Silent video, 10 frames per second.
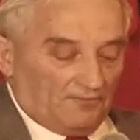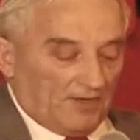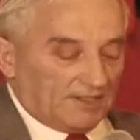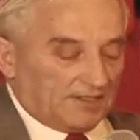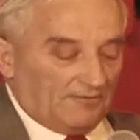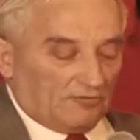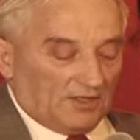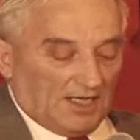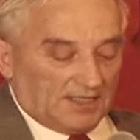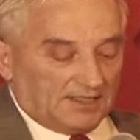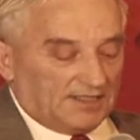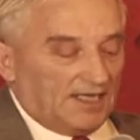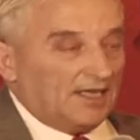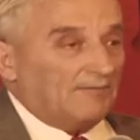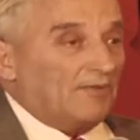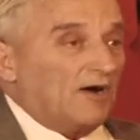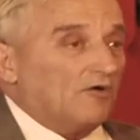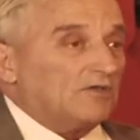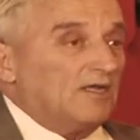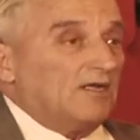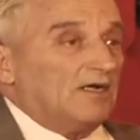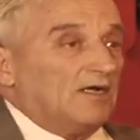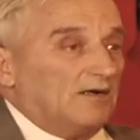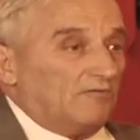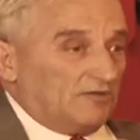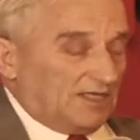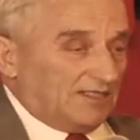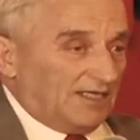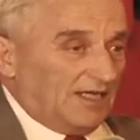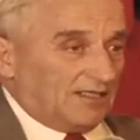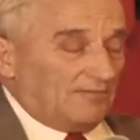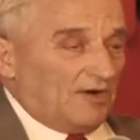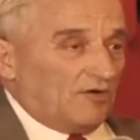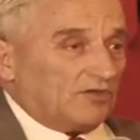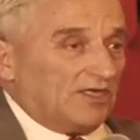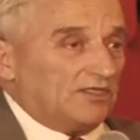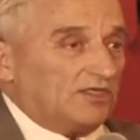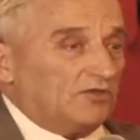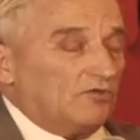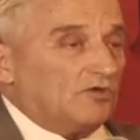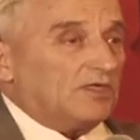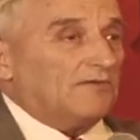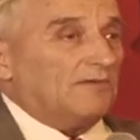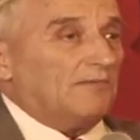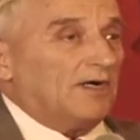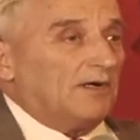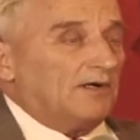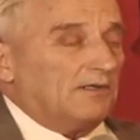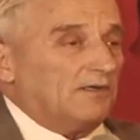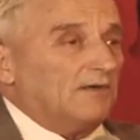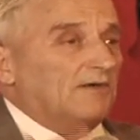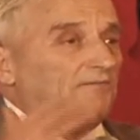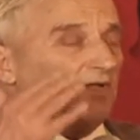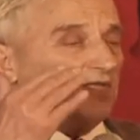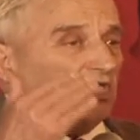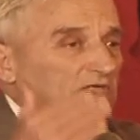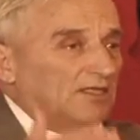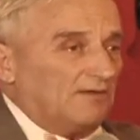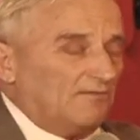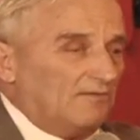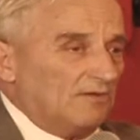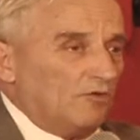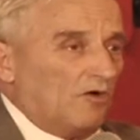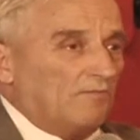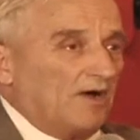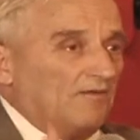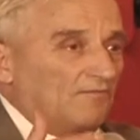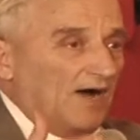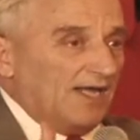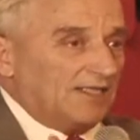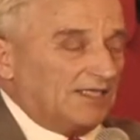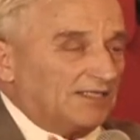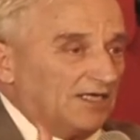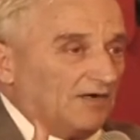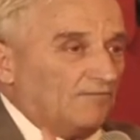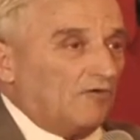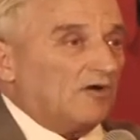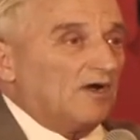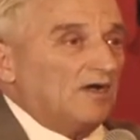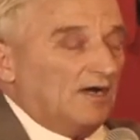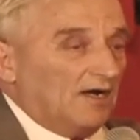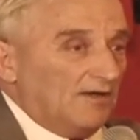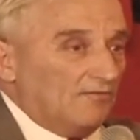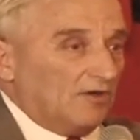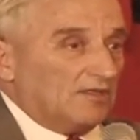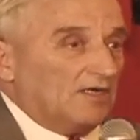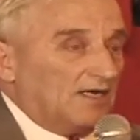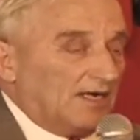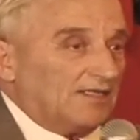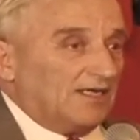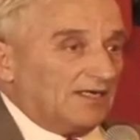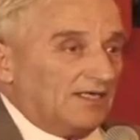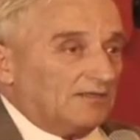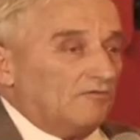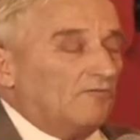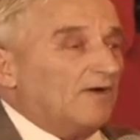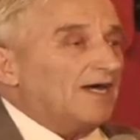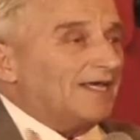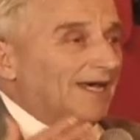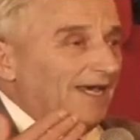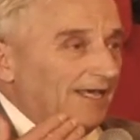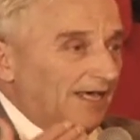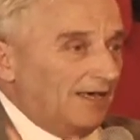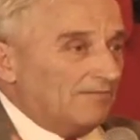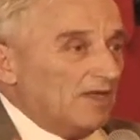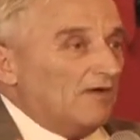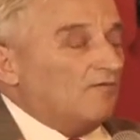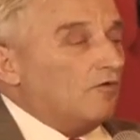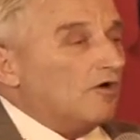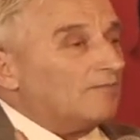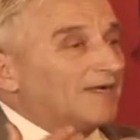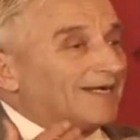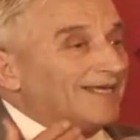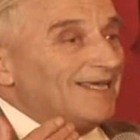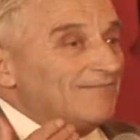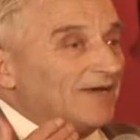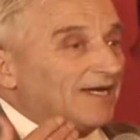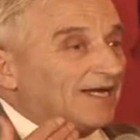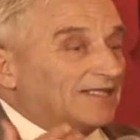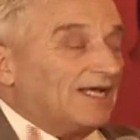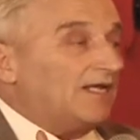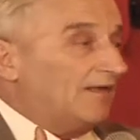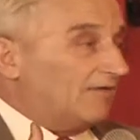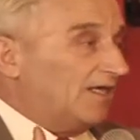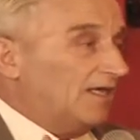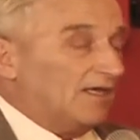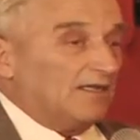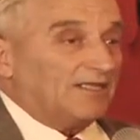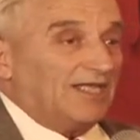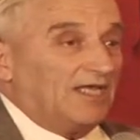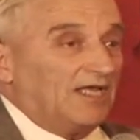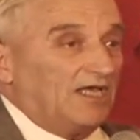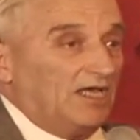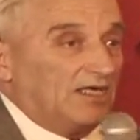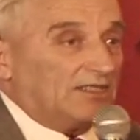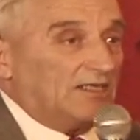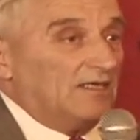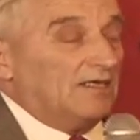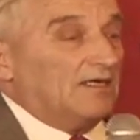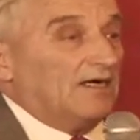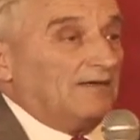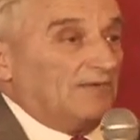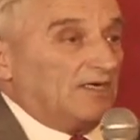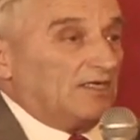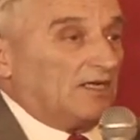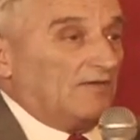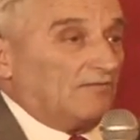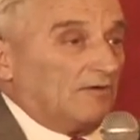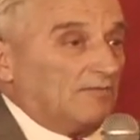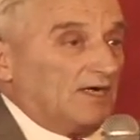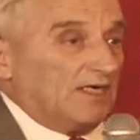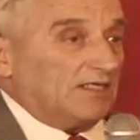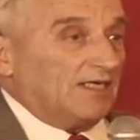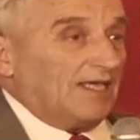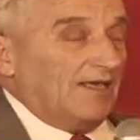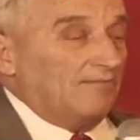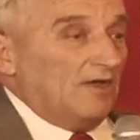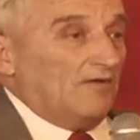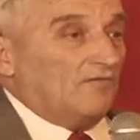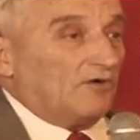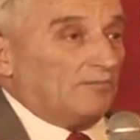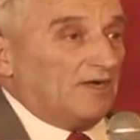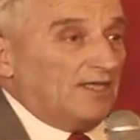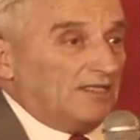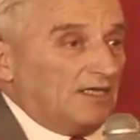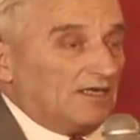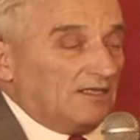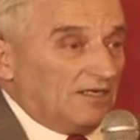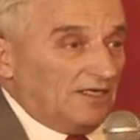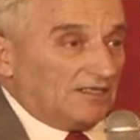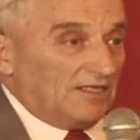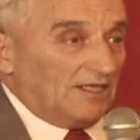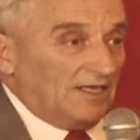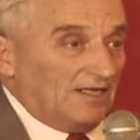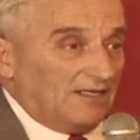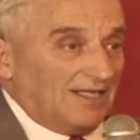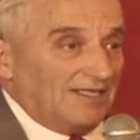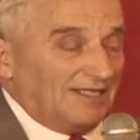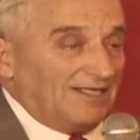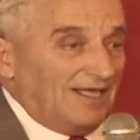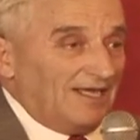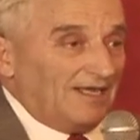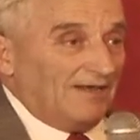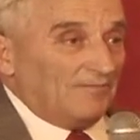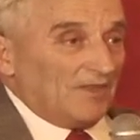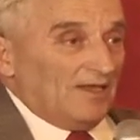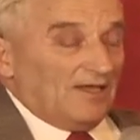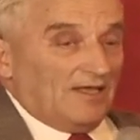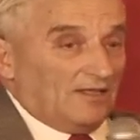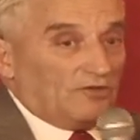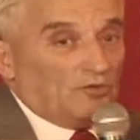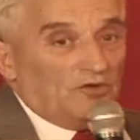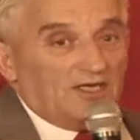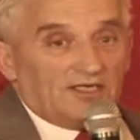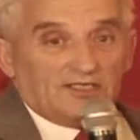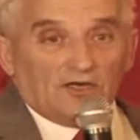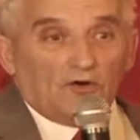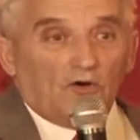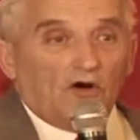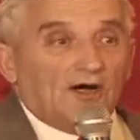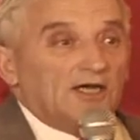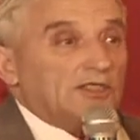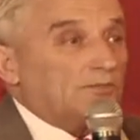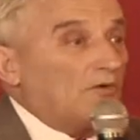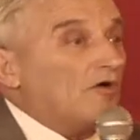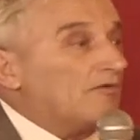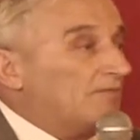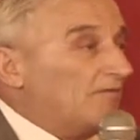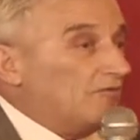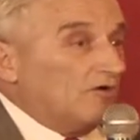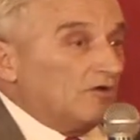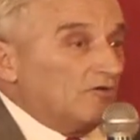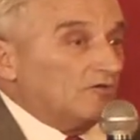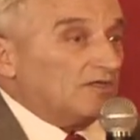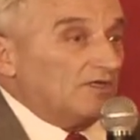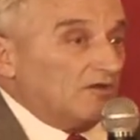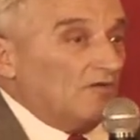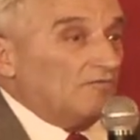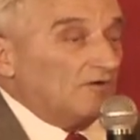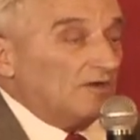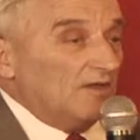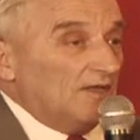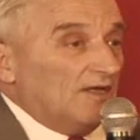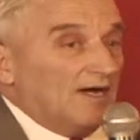First, I would like to say about what I said about Constitution violation law by Wyden. Therefore, I won't run against. Why I am former immigrant. I live here 30 years. I'm originally from Russia. Came for political reason here in 1980. 2 years ago, I spoke before you. Thank you for it.